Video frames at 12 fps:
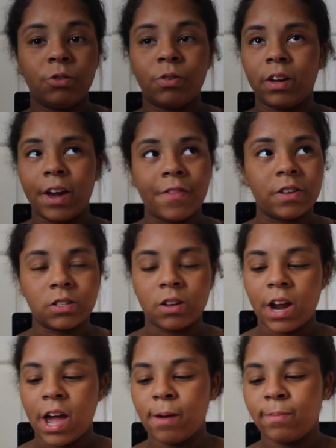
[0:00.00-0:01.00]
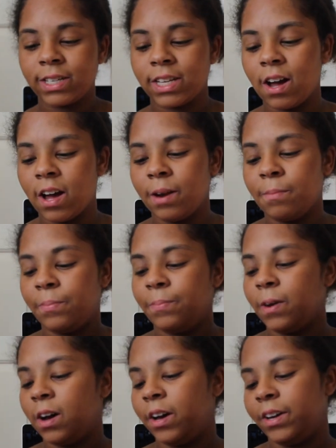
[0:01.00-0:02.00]
you can get this on Amazon,
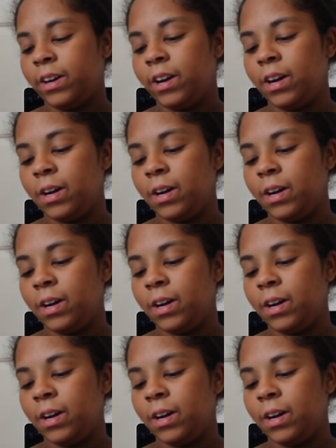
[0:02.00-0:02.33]
but